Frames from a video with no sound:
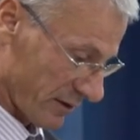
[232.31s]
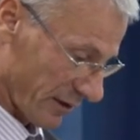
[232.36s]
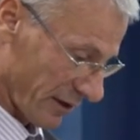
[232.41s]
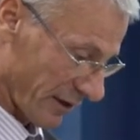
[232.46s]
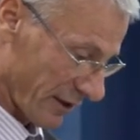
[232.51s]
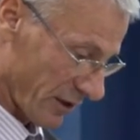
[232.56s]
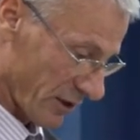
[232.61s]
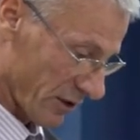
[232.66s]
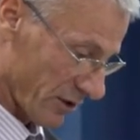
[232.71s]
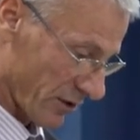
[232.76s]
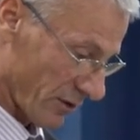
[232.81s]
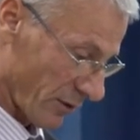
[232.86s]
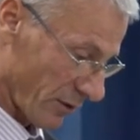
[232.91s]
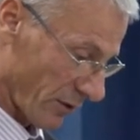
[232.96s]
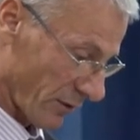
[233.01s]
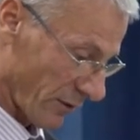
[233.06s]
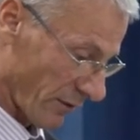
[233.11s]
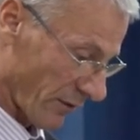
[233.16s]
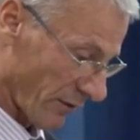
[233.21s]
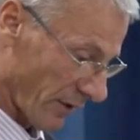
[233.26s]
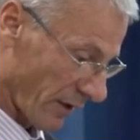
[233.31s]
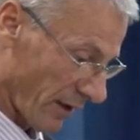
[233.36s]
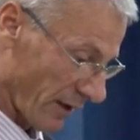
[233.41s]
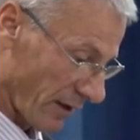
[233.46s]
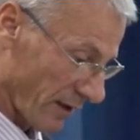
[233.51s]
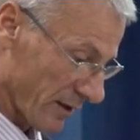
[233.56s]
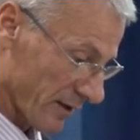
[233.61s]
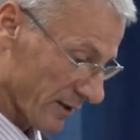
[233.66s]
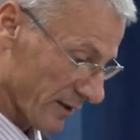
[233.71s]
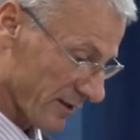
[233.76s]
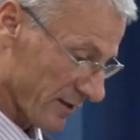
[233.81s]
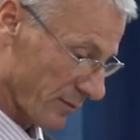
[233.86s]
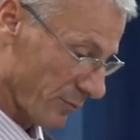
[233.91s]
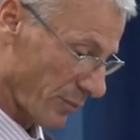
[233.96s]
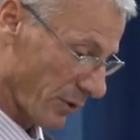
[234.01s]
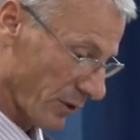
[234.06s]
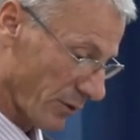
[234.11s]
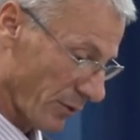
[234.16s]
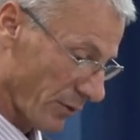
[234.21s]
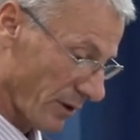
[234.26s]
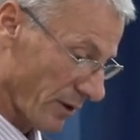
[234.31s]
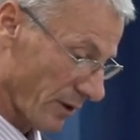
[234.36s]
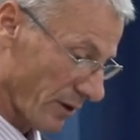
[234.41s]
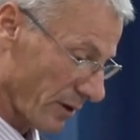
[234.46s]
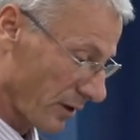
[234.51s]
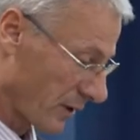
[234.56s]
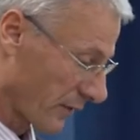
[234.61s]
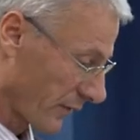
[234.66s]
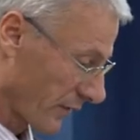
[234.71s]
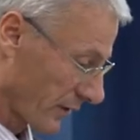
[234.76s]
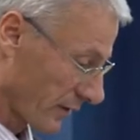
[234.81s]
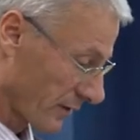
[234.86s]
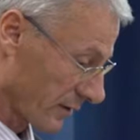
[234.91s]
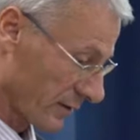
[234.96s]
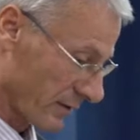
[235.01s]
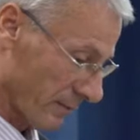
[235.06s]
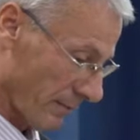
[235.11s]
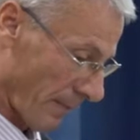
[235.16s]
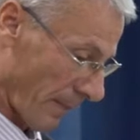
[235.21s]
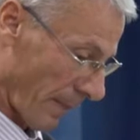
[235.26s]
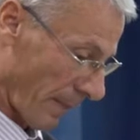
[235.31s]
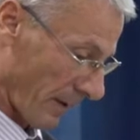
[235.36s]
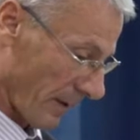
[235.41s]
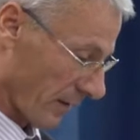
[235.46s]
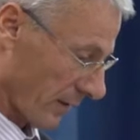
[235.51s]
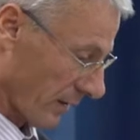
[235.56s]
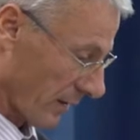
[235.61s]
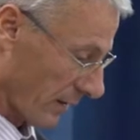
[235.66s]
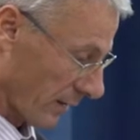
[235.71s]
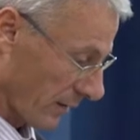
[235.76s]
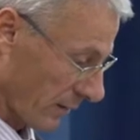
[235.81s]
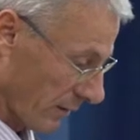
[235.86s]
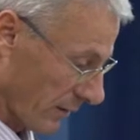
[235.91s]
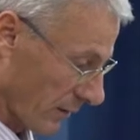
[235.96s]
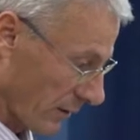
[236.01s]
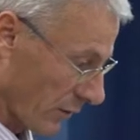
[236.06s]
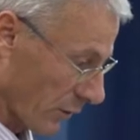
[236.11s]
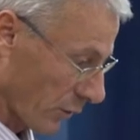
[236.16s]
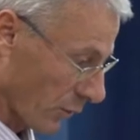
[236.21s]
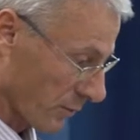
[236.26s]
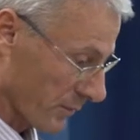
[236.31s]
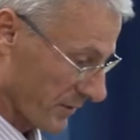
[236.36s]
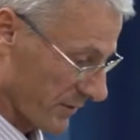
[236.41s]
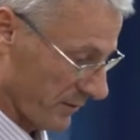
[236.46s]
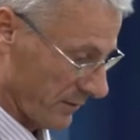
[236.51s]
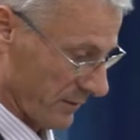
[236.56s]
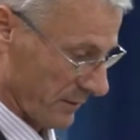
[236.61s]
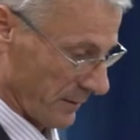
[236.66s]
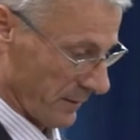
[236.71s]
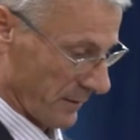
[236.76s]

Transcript: clashes or violence between different ethnic groups.